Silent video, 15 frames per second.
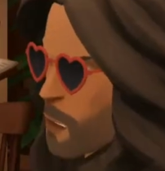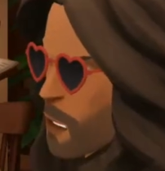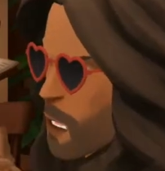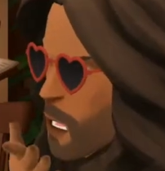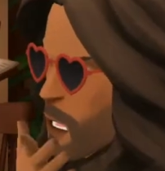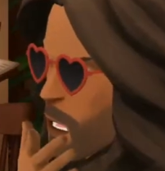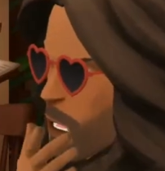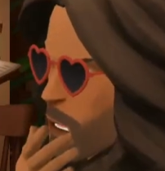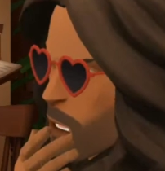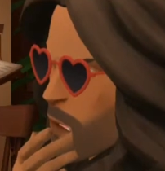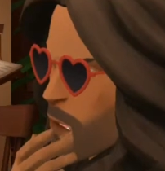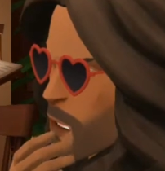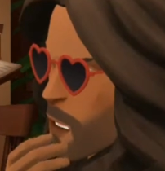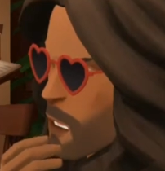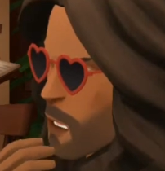as the greatest
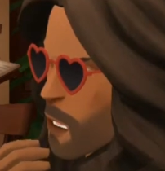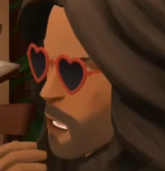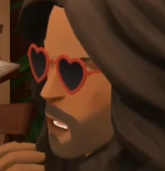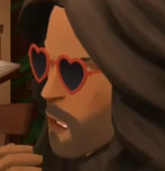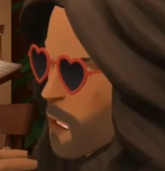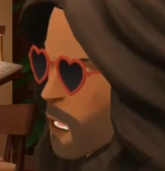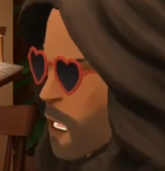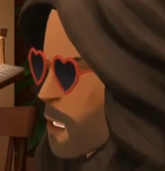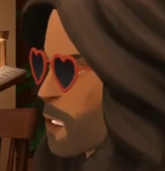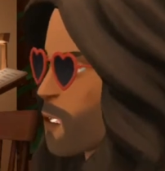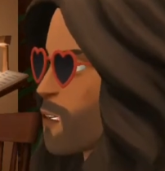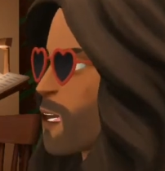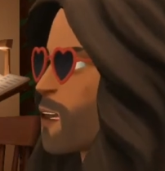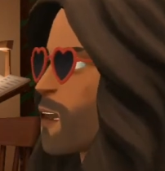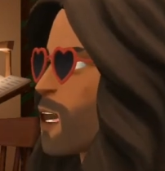fallacies of
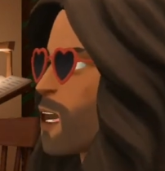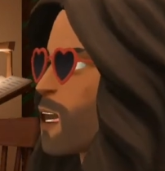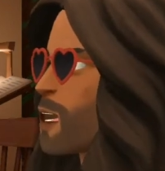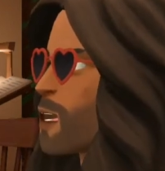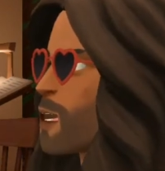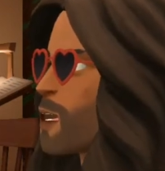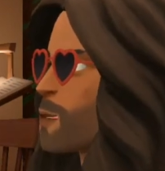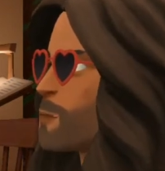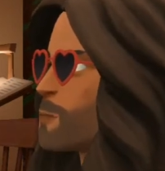conservative thinking?